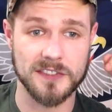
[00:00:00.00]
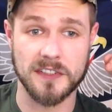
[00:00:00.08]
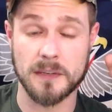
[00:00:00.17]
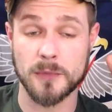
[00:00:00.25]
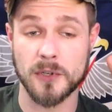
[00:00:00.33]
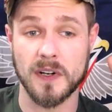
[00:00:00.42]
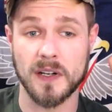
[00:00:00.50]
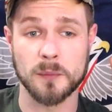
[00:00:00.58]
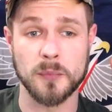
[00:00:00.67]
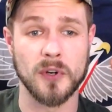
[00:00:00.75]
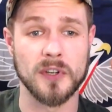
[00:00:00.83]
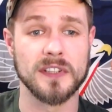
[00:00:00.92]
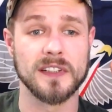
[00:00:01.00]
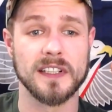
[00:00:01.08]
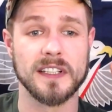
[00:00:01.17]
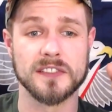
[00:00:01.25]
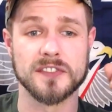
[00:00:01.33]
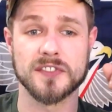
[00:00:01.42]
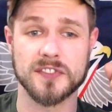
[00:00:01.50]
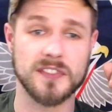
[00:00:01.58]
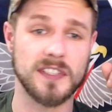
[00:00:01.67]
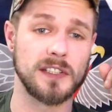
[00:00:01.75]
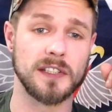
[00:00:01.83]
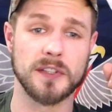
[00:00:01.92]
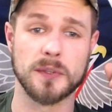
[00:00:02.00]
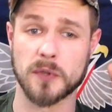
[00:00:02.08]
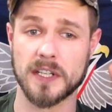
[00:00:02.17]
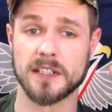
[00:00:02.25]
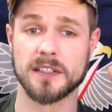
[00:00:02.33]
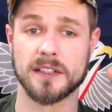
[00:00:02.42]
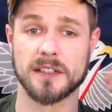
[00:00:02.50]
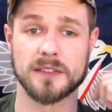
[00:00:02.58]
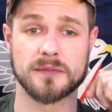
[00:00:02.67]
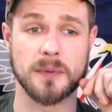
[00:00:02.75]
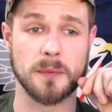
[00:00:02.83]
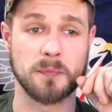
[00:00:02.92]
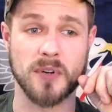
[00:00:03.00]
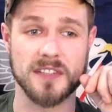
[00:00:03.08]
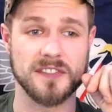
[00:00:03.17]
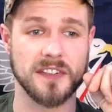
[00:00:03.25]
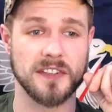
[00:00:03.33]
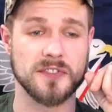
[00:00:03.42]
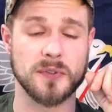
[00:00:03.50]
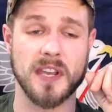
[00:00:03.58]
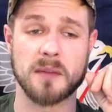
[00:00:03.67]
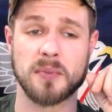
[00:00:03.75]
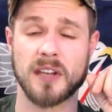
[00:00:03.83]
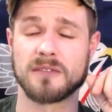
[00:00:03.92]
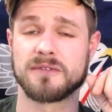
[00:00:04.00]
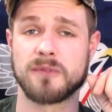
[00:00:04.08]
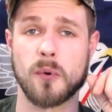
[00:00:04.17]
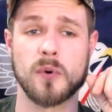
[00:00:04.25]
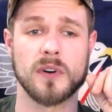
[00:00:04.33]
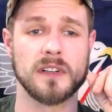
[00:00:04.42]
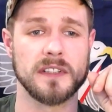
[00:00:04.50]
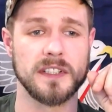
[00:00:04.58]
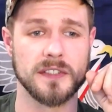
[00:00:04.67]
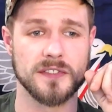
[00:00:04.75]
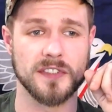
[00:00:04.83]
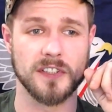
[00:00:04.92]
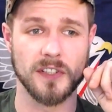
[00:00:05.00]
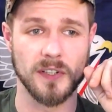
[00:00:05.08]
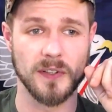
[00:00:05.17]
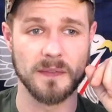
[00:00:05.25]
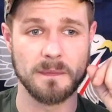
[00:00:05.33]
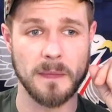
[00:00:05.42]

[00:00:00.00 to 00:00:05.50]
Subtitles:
the Democratic Party is still in the red from the presidential campaign 4 years ago.